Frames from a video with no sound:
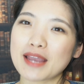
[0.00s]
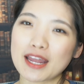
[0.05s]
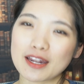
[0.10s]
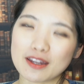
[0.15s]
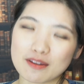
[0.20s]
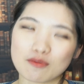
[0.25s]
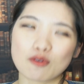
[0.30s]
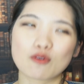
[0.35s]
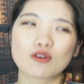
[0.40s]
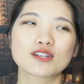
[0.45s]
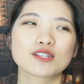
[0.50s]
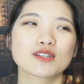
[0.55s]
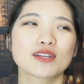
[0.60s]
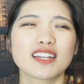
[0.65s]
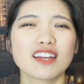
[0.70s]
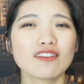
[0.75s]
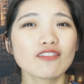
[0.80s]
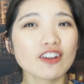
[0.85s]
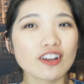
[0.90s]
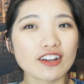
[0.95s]
anymore, so I
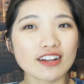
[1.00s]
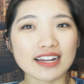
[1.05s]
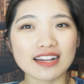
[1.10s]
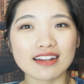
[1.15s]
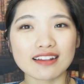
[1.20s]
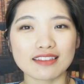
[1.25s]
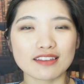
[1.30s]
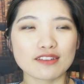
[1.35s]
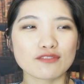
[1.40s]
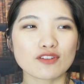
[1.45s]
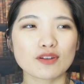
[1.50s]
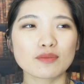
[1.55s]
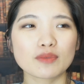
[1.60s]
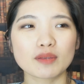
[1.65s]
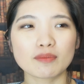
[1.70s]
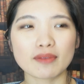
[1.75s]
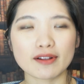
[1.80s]
never heard anything from them.